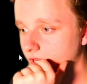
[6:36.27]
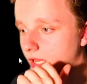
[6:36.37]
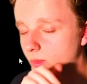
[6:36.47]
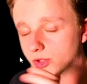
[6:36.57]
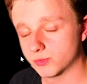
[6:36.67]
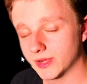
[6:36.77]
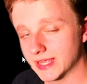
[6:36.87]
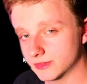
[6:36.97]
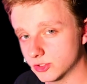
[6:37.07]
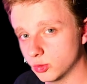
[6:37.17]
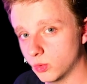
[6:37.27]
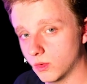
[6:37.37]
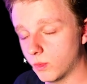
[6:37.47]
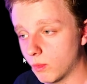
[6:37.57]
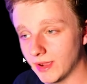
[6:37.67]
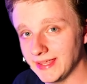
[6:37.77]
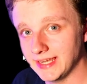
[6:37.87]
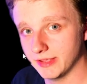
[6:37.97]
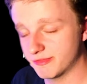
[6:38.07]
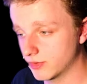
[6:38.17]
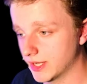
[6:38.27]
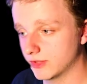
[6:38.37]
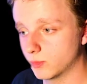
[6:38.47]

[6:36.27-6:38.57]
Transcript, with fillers: What we can do while waiting for this, we